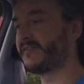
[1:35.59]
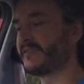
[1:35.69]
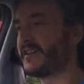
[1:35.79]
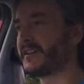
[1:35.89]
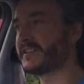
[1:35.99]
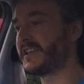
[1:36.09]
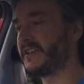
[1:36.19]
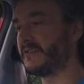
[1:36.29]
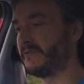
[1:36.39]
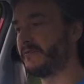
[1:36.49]

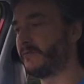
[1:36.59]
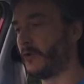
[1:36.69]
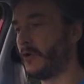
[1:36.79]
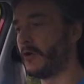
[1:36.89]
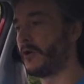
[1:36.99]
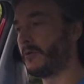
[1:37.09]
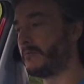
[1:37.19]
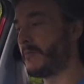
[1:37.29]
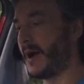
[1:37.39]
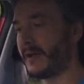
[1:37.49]
34
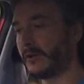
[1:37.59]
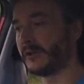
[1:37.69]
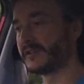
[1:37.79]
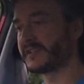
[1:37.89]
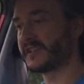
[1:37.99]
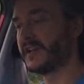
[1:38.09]
miles